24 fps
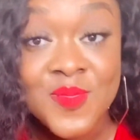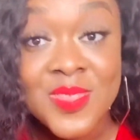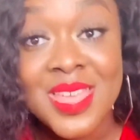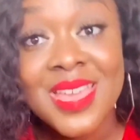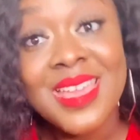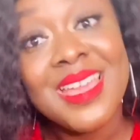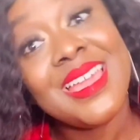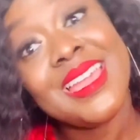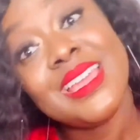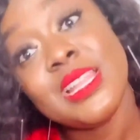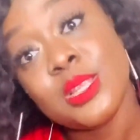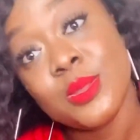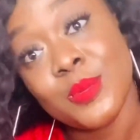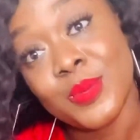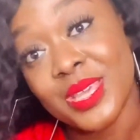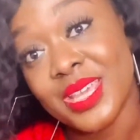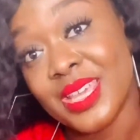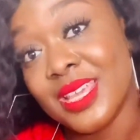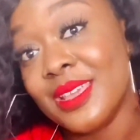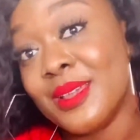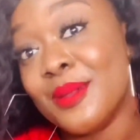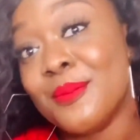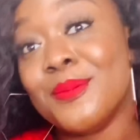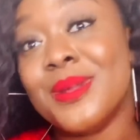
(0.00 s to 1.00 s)
Anyway,
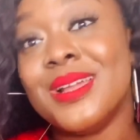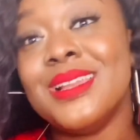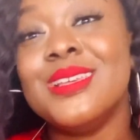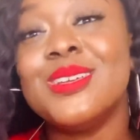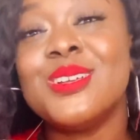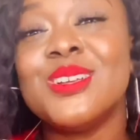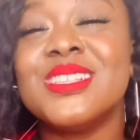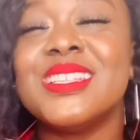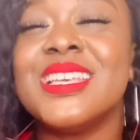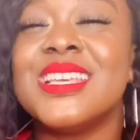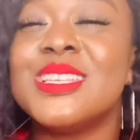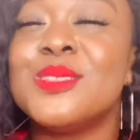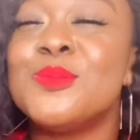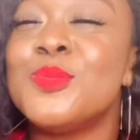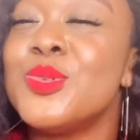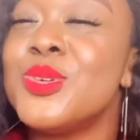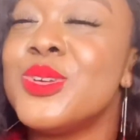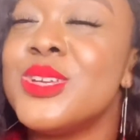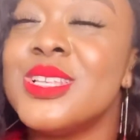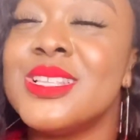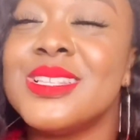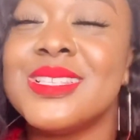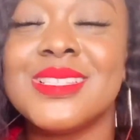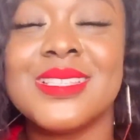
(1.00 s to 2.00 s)
my Lagos
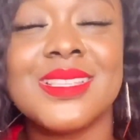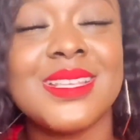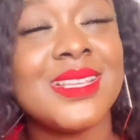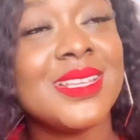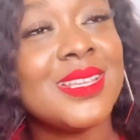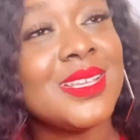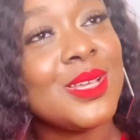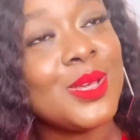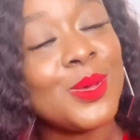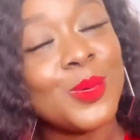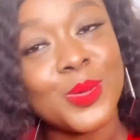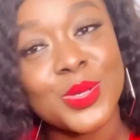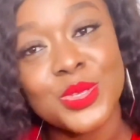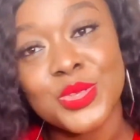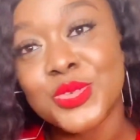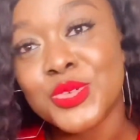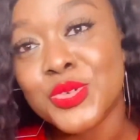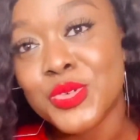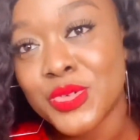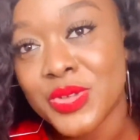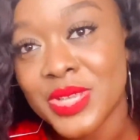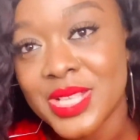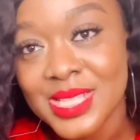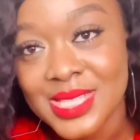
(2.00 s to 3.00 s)
experience was
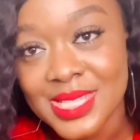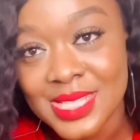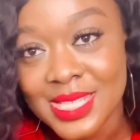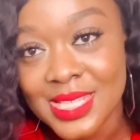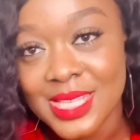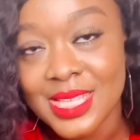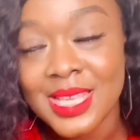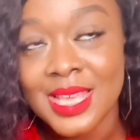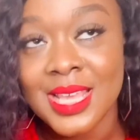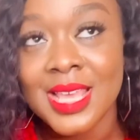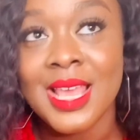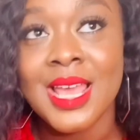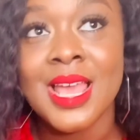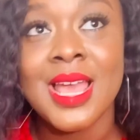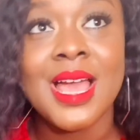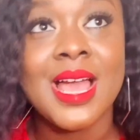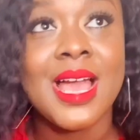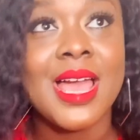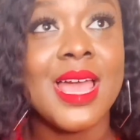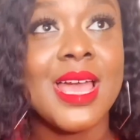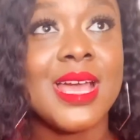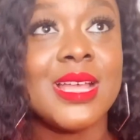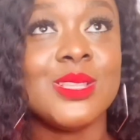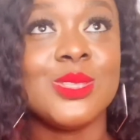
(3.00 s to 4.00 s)
crazy. I
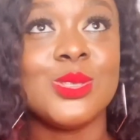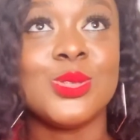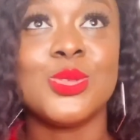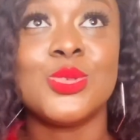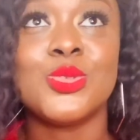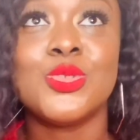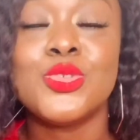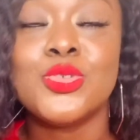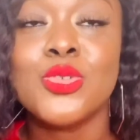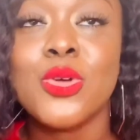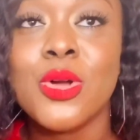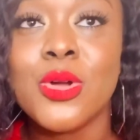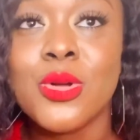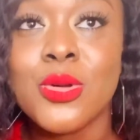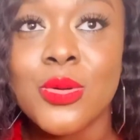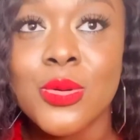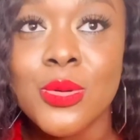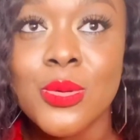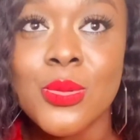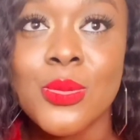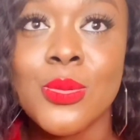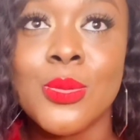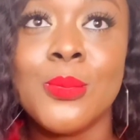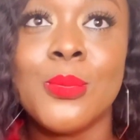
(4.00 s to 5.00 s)
had to
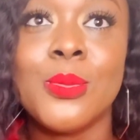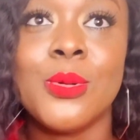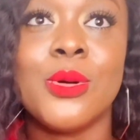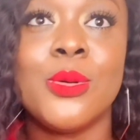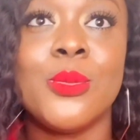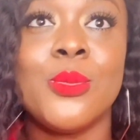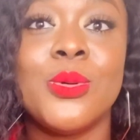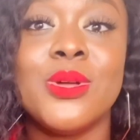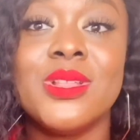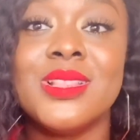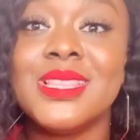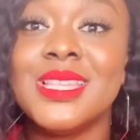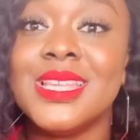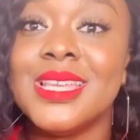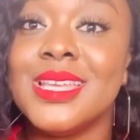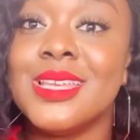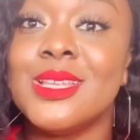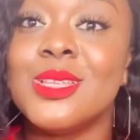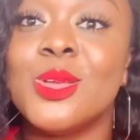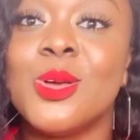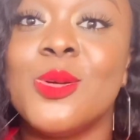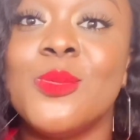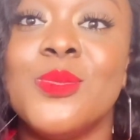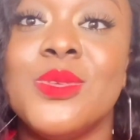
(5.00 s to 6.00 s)
struggle, but one thing it
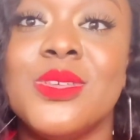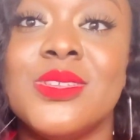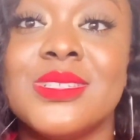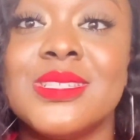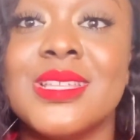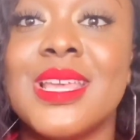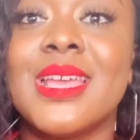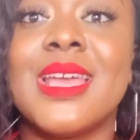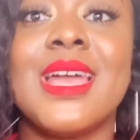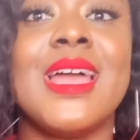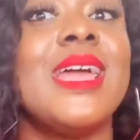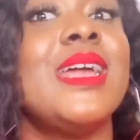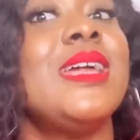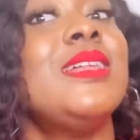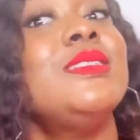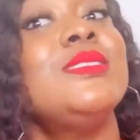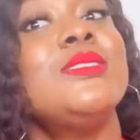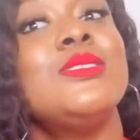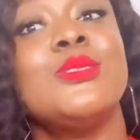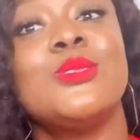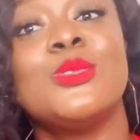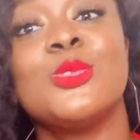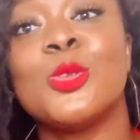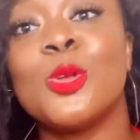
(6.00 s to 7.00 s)
taught me is that I had to
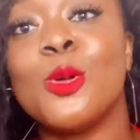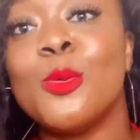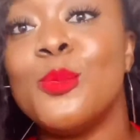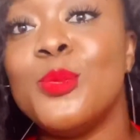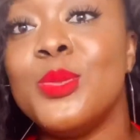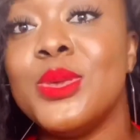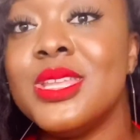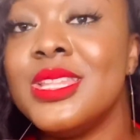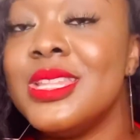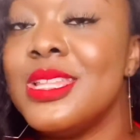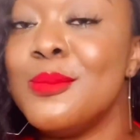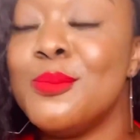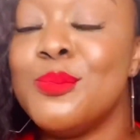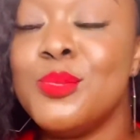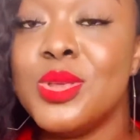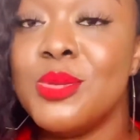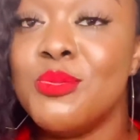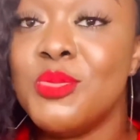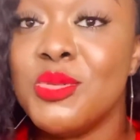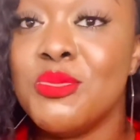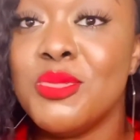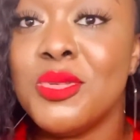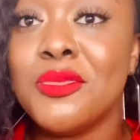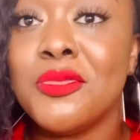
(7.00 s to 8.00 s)
stop being a baby.
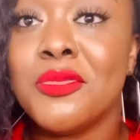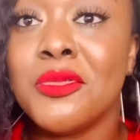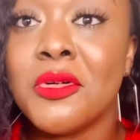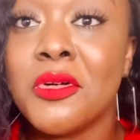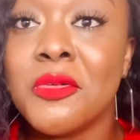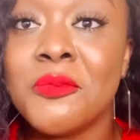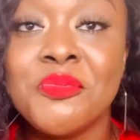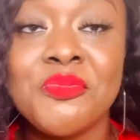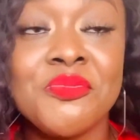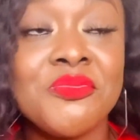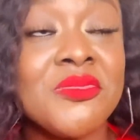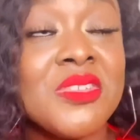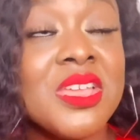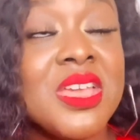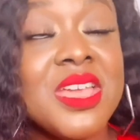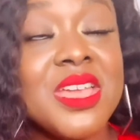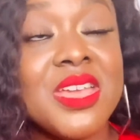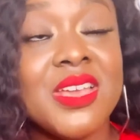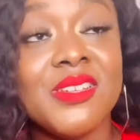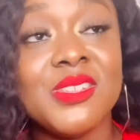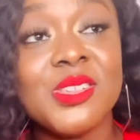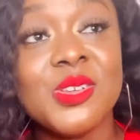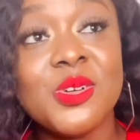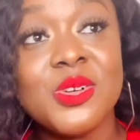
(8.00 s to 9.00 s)
Before, if
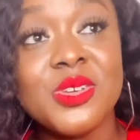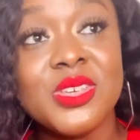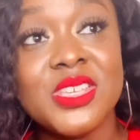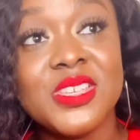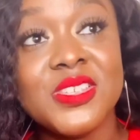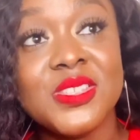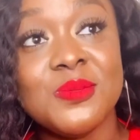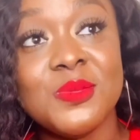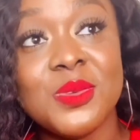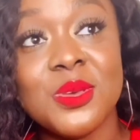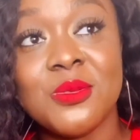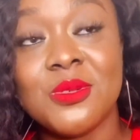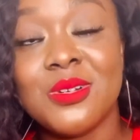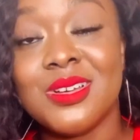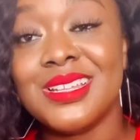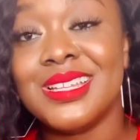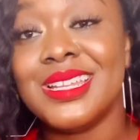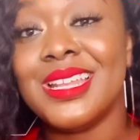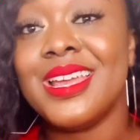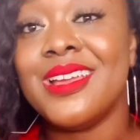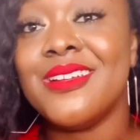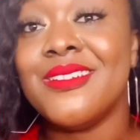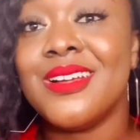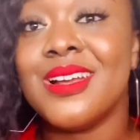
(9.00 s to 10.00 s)
someone gives me 1
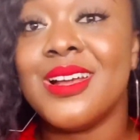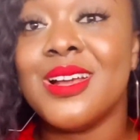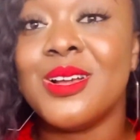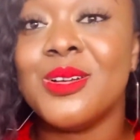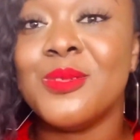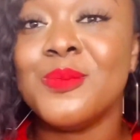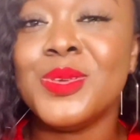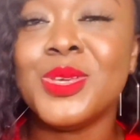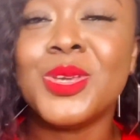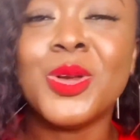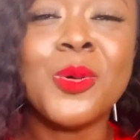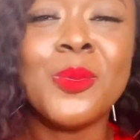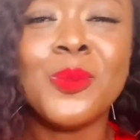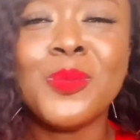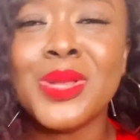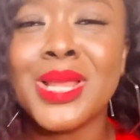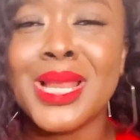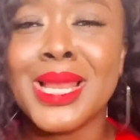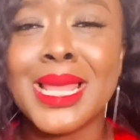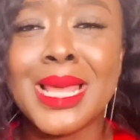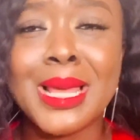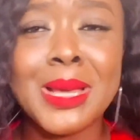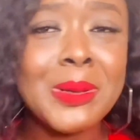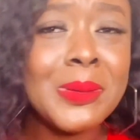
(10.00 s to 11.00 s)
naira, I'll be complaining
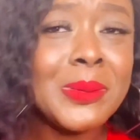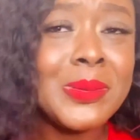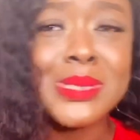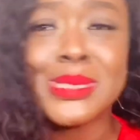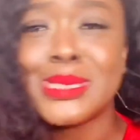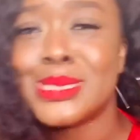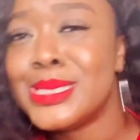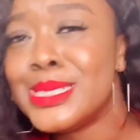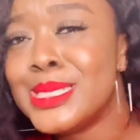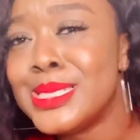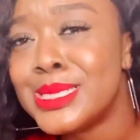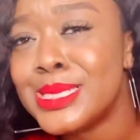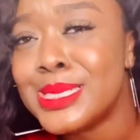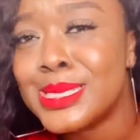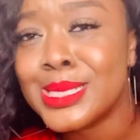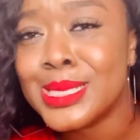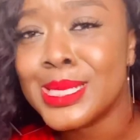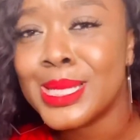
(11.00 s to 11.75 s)
like, what's this?